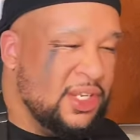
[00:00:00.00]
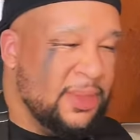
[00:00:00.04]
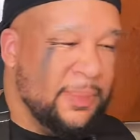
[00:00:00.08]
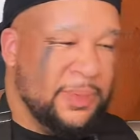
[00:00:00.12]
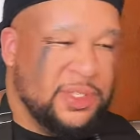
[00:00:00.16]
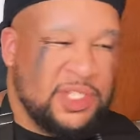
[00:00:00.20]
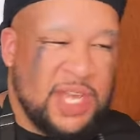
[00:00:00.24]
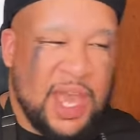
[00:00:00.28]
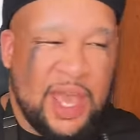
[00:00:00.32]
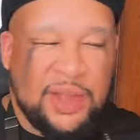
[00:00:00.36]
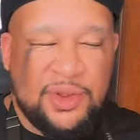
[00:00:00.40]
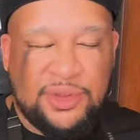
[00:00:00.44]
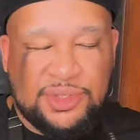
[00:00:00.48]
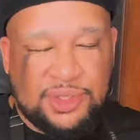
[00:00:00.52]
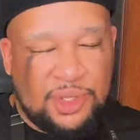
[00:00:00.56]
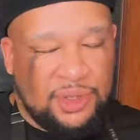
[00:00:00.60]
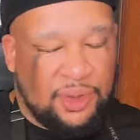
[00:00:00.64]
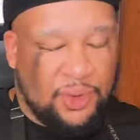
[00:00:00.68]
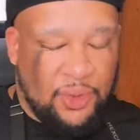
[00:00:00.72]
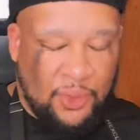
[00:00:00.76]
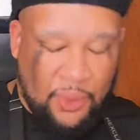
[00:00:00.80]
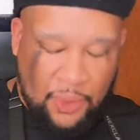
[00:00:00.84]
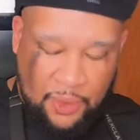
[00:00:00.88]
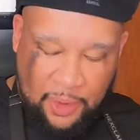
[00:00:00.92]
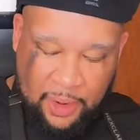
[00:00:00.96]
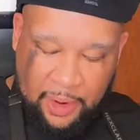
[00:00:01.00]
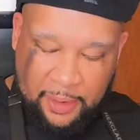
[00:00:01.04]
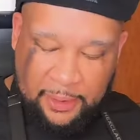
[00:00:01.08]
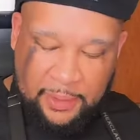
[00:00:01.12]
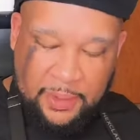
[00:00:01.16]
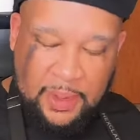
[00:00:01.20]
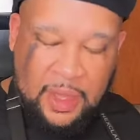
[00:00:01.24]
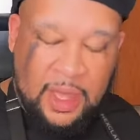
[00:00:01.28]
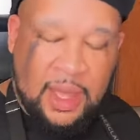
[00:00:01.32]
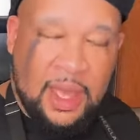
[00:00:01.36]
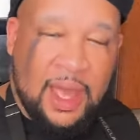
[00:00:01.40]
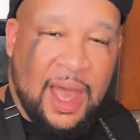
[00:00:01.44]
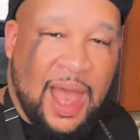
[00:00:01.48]
and the potatoes and the corn.
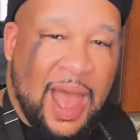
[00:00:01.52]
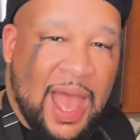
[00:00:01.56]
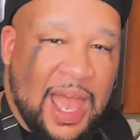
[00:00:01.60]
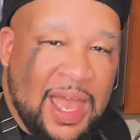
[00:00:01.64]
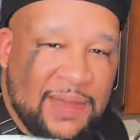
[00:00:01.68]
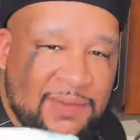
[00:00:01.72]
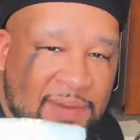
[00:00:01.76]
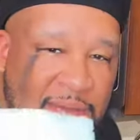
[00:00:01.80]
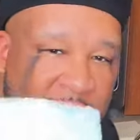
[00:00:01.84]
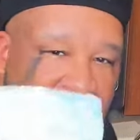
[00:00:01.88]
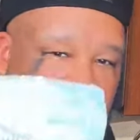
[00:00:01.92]
I